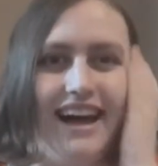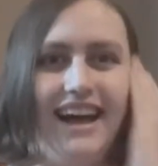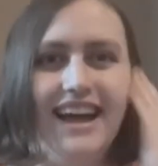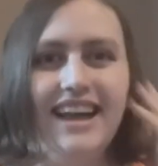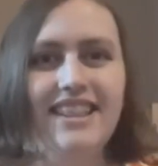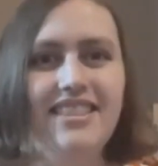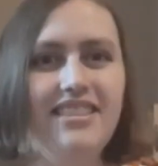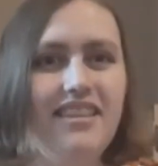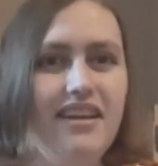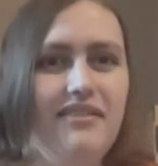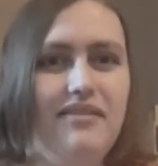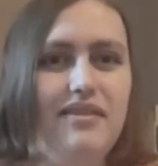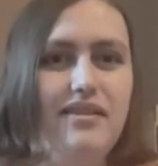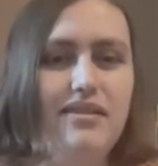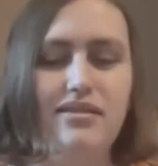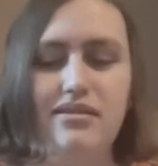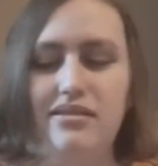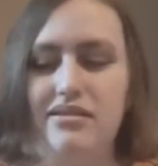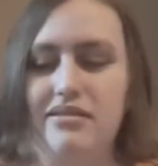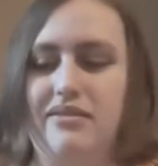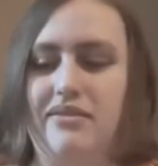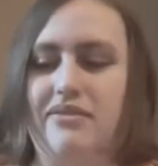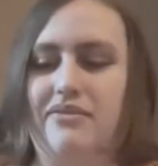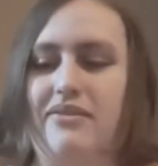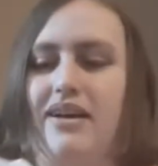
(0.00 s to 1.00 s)
I love it
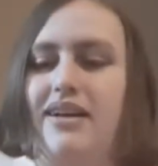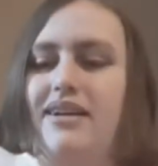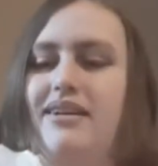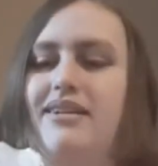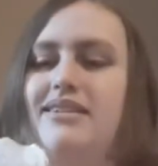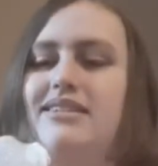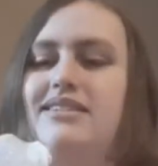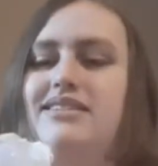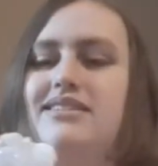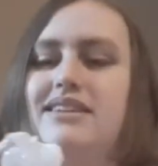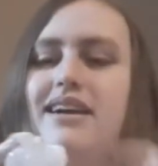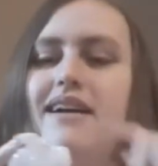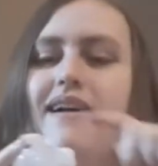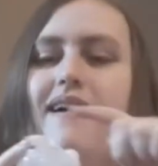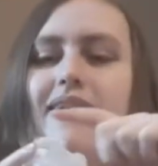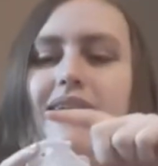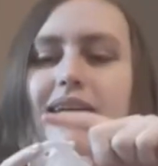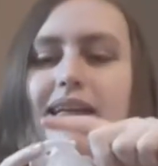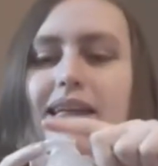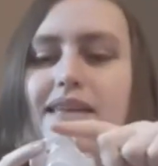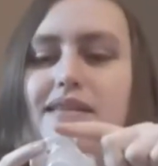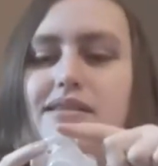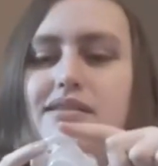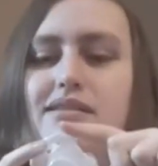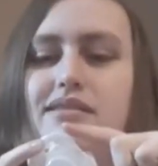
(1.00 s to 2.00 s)
so much.
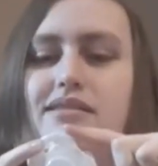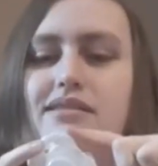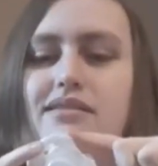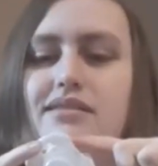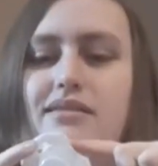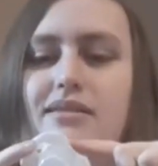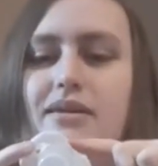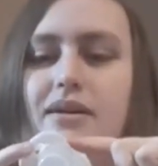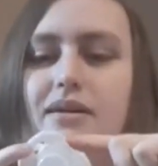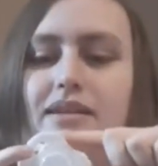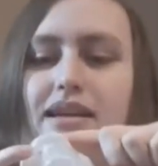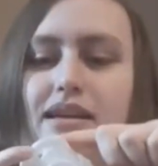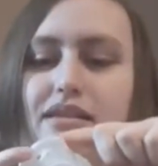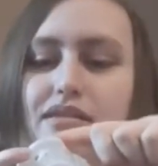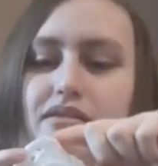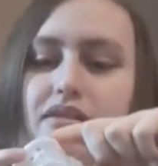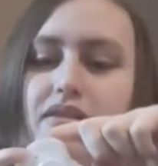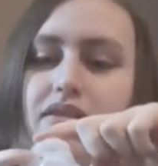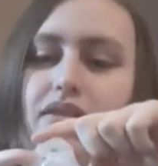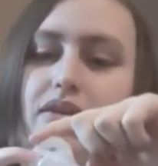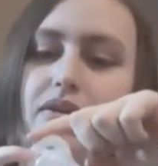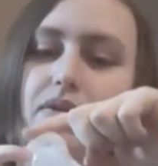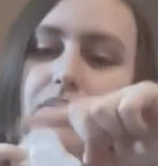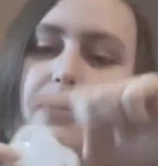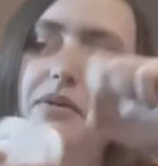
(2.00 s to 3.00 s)
It's just got, it's got
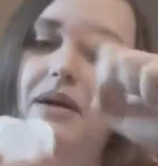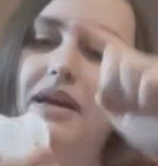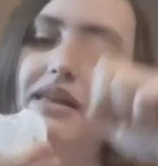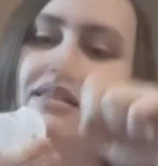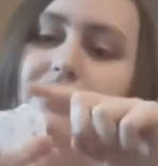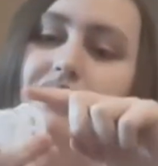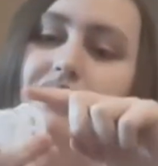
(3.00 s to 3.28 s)
little, it's